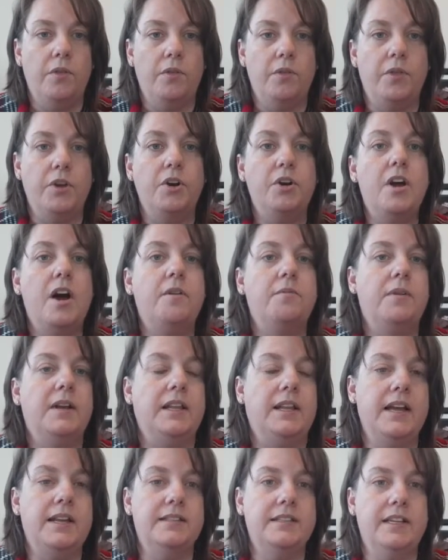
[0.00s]
they're not
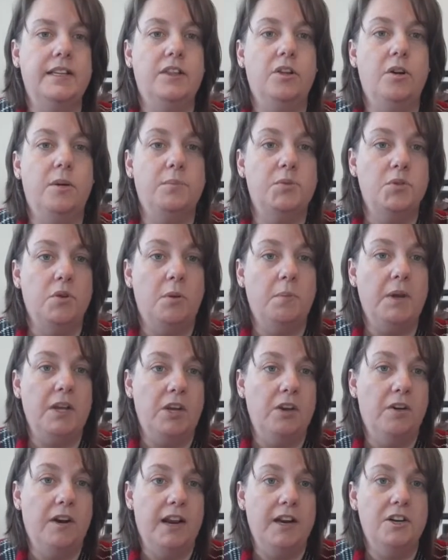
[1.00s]
realizing they're absorbing
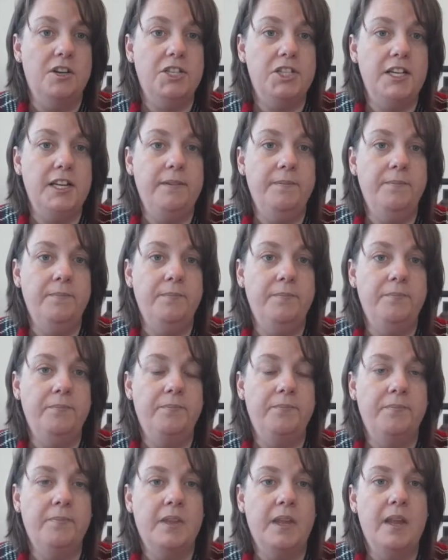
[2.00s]
your energy.
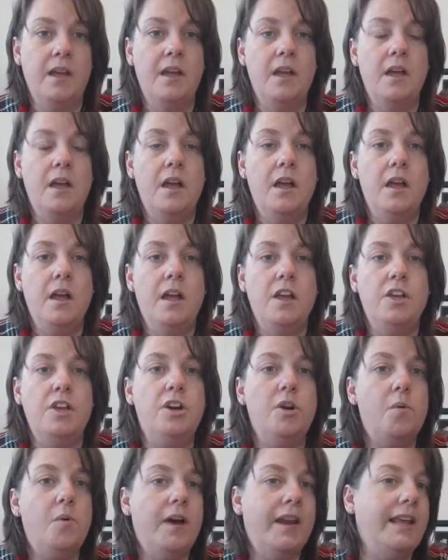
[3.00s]
You
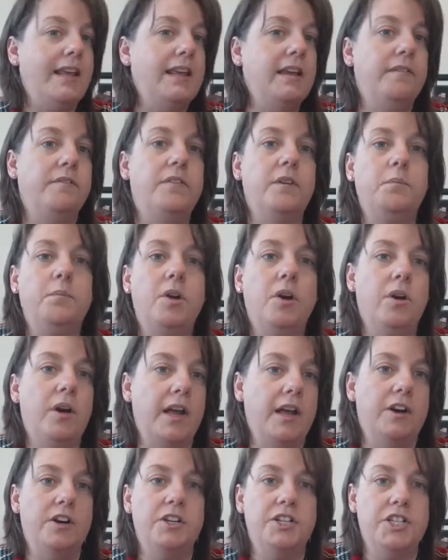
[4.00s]
don't want to give them your
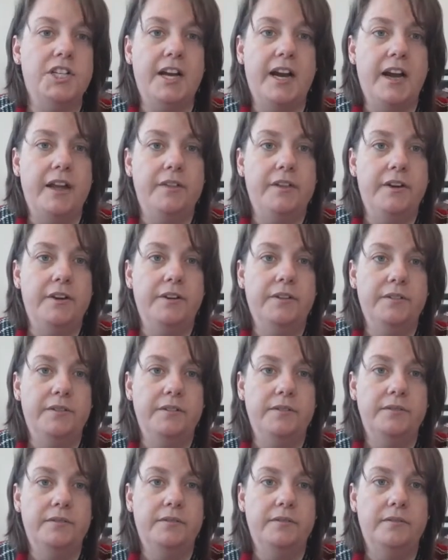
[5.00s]
energy either,
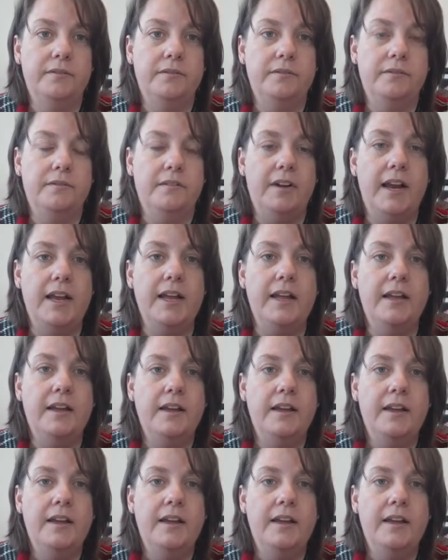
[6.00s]
right?